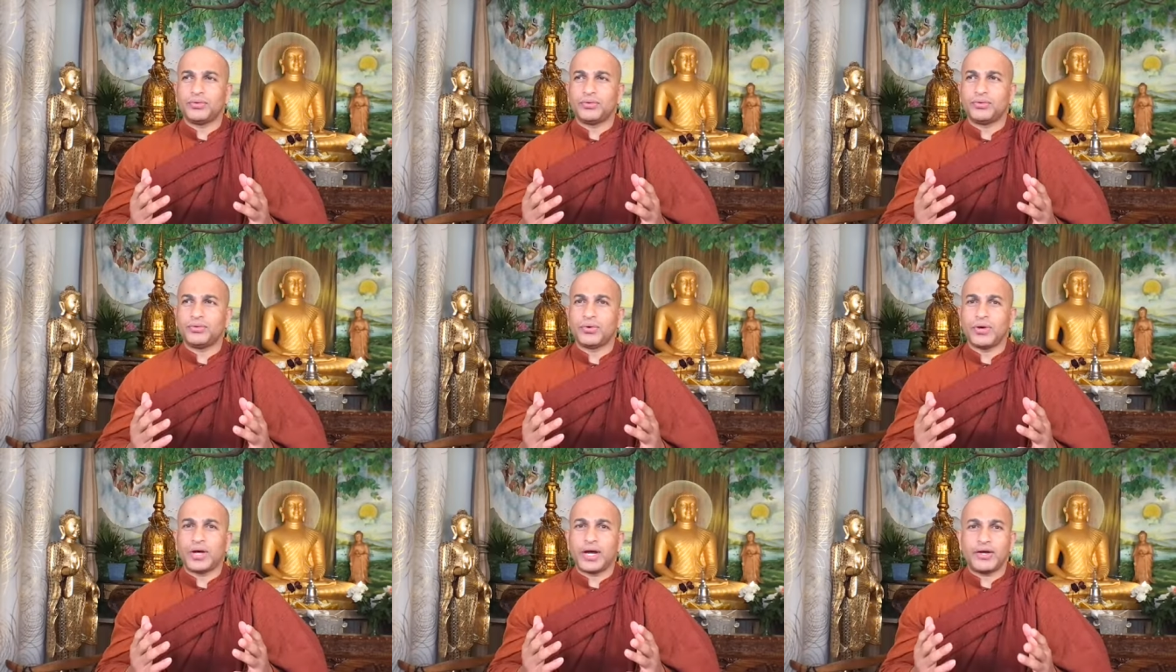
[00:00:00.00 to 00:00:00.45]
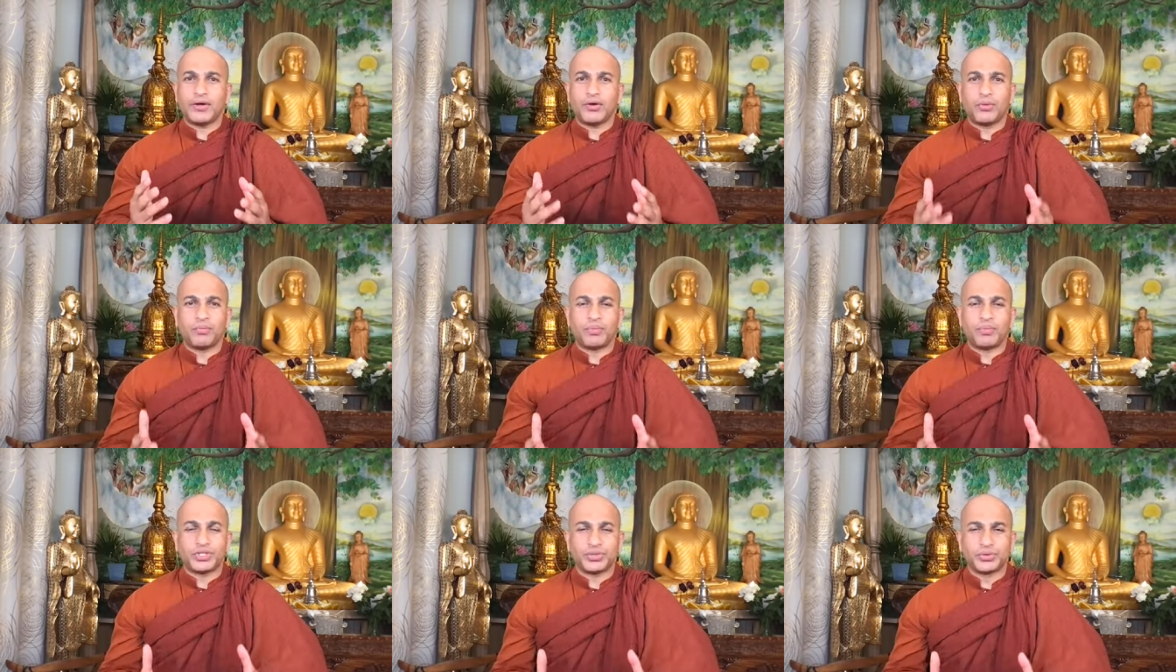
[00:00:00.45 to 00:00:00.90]
you had
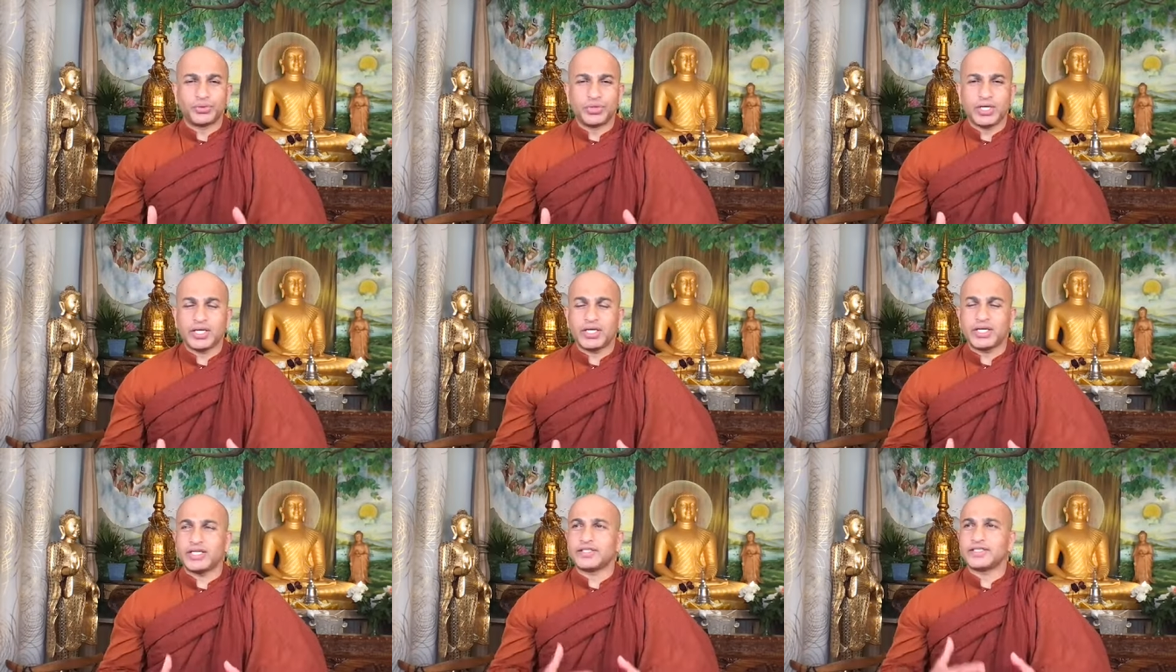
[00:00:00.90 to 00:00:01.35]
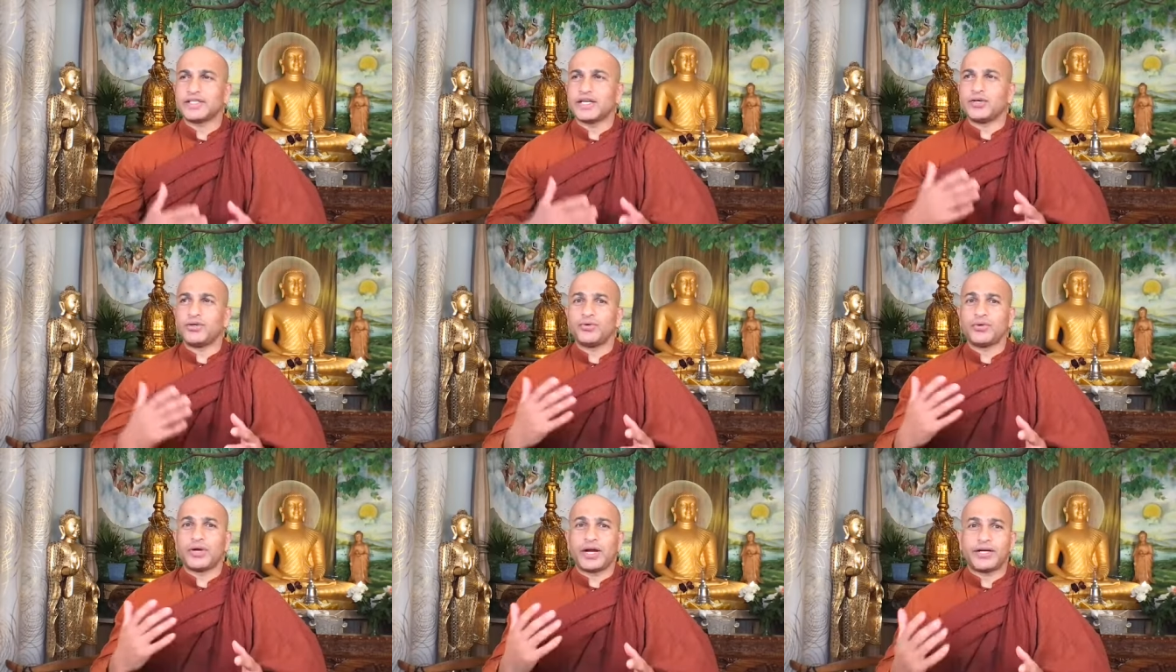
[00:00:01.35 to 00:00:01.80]
opportunities
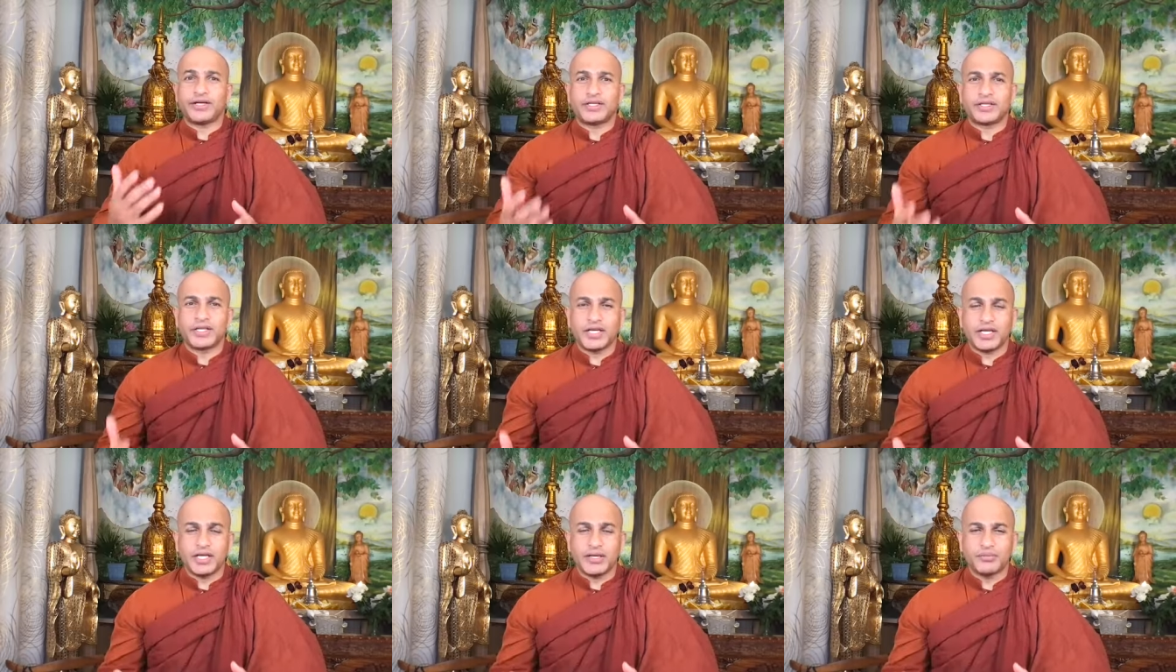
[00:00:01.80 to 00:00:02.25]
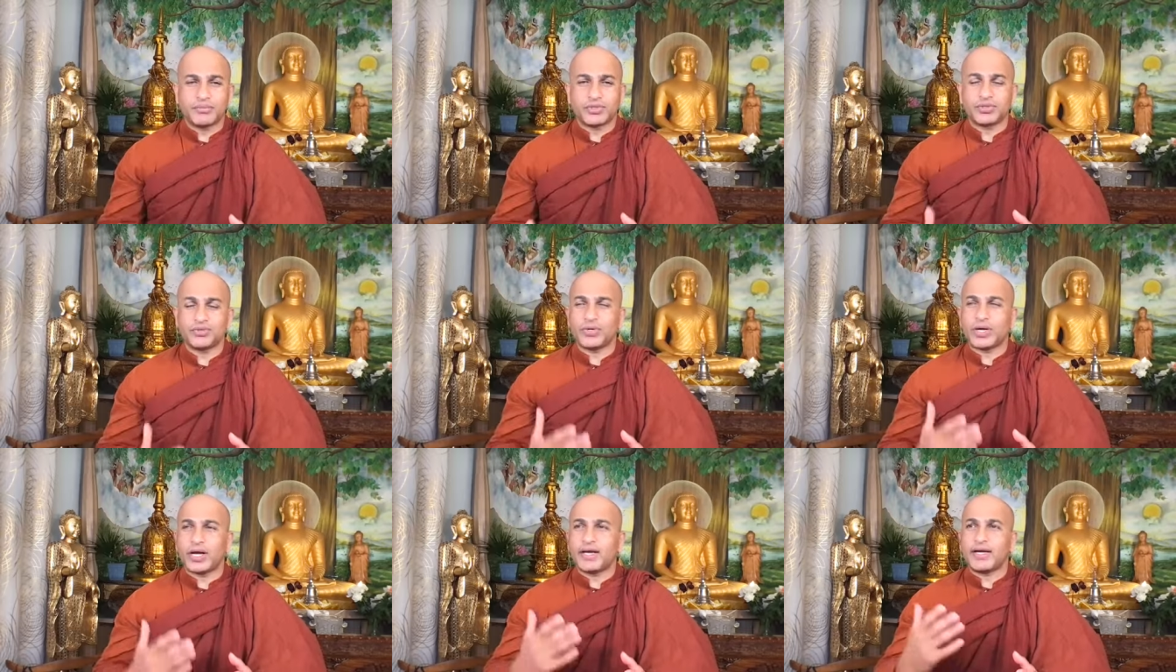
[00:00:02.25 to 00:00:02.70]
and you had dreams
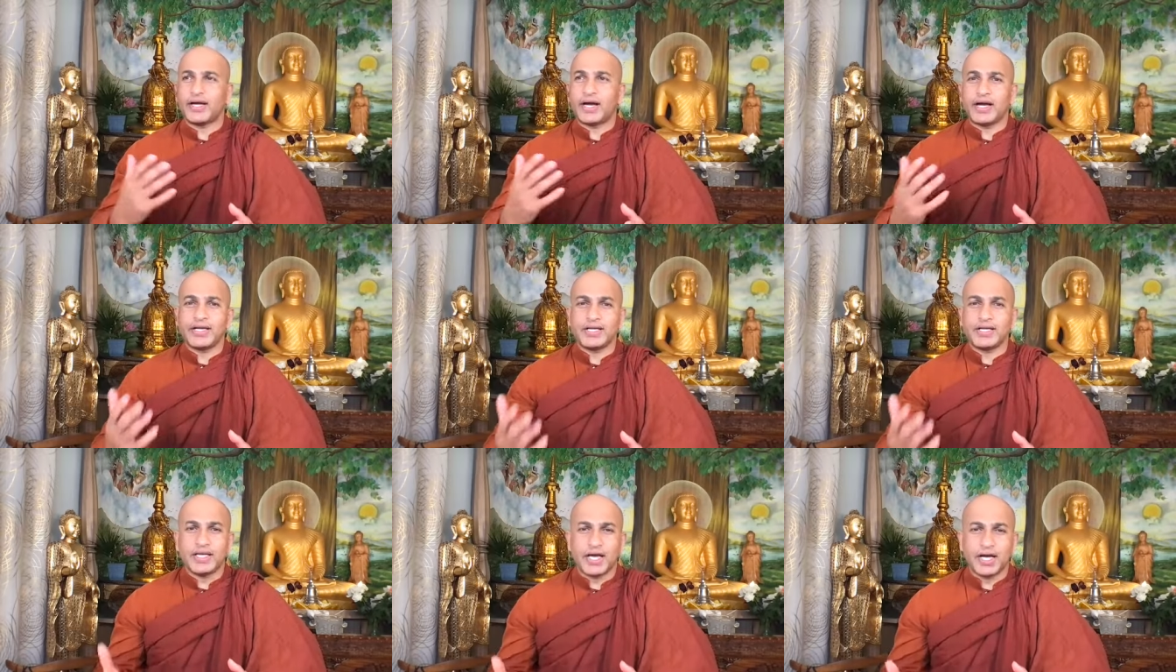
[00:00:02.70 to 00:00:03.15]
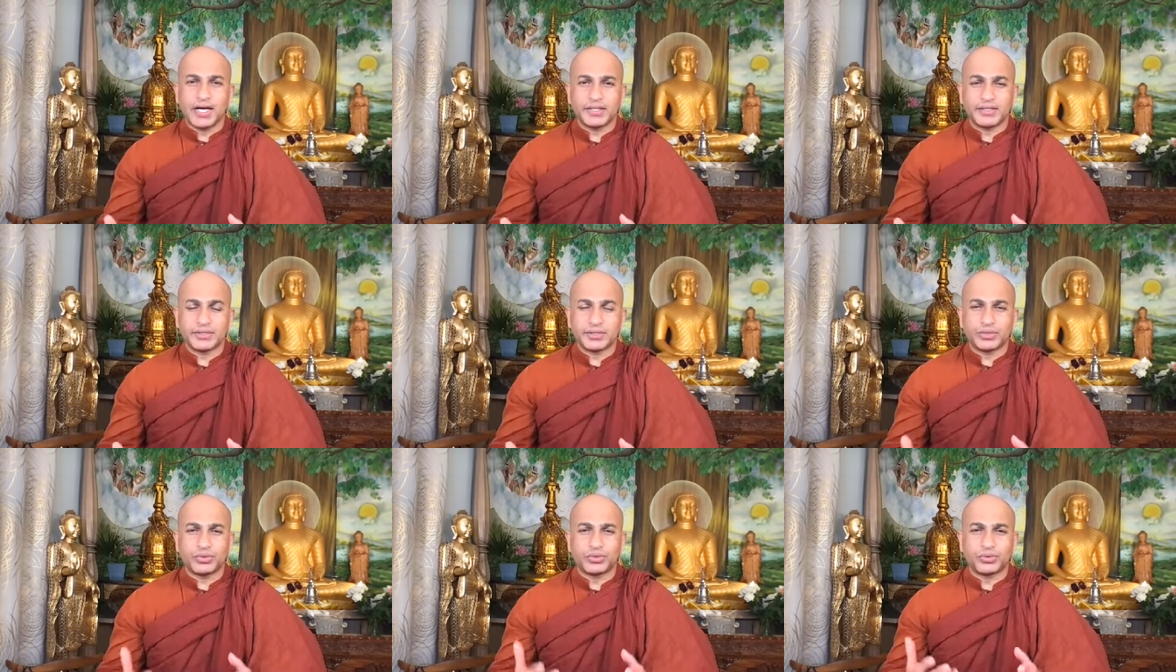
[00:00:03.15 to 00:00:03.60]
you had
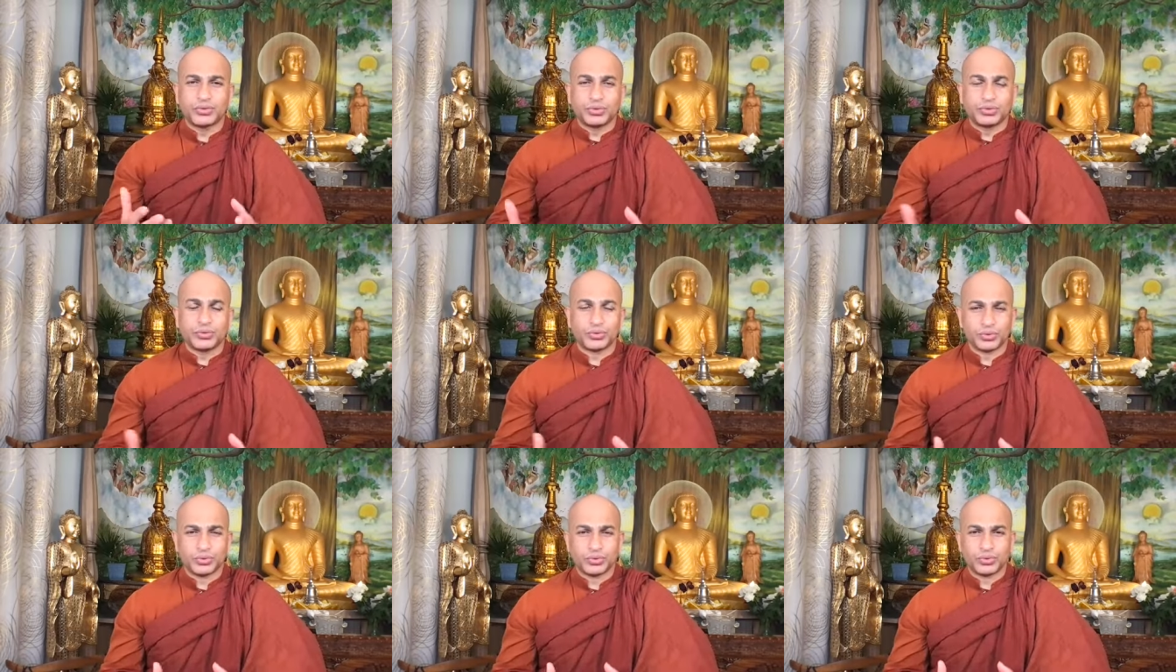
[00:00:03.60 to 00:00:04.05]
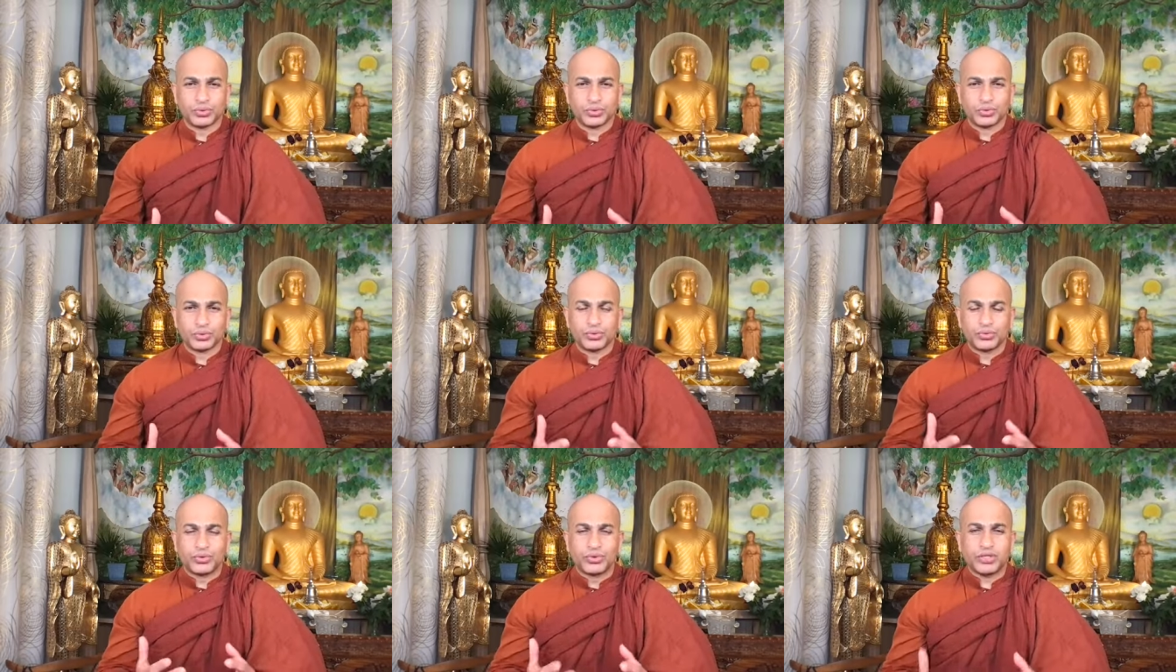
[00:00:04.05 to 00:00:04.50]
ideas to do
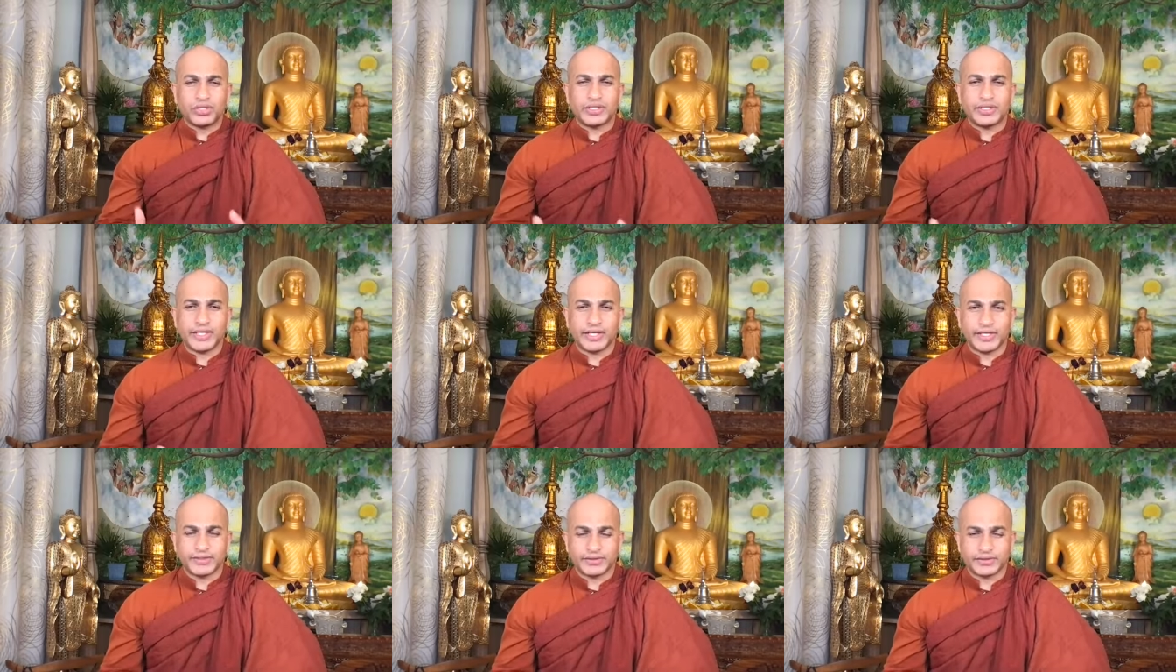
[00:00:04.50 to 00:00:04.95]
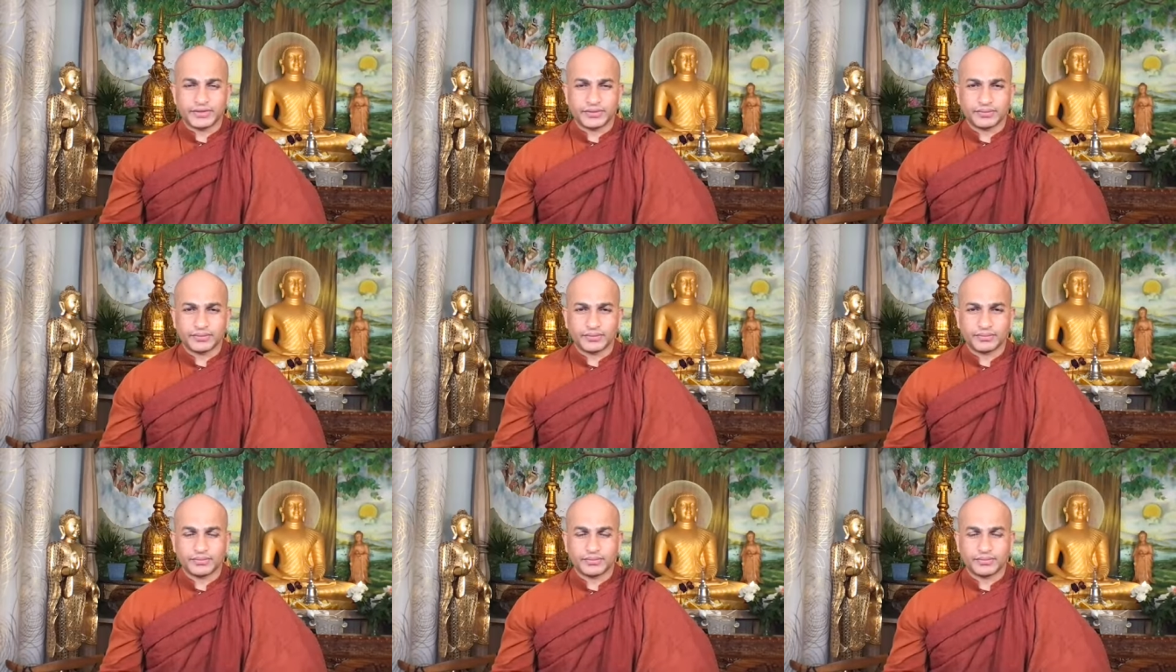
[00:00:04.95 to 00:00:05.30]
good things